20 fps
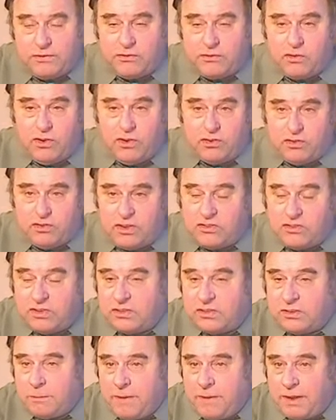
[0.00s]
of Christians
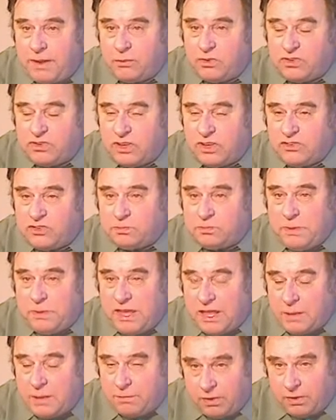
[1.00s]
in Tibet was
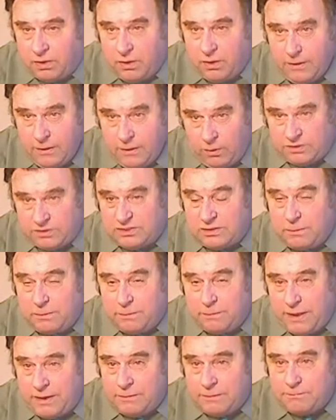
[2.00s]
unspeakable. What the
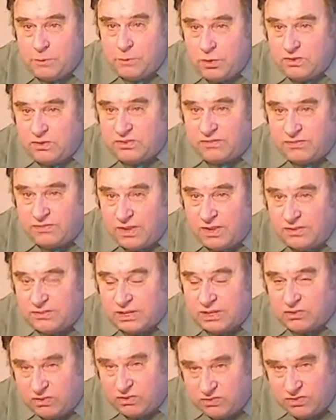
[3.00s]
Tibetan Buddhists have done
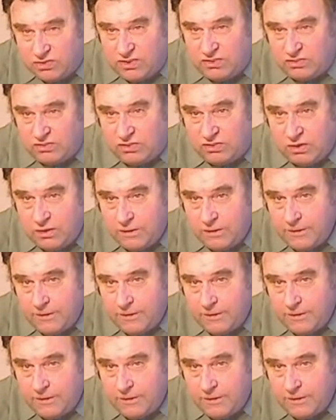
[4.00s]
to Christians?